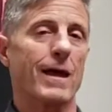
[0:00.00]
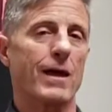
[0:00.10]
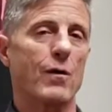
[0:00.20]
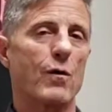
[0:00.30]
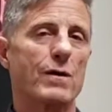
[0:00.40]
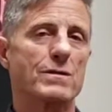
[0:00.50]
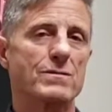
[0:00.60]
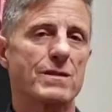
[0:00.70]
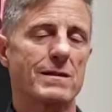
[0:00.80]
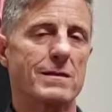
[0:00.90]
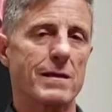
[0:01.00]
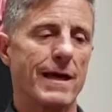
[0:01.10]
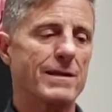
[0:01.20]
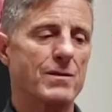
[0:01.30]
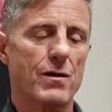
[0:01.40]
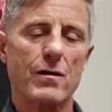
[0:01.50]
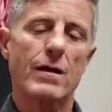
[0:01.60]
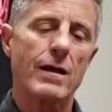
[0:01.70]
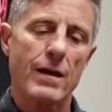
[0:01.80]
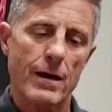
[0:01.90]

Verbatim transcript: in order to just laser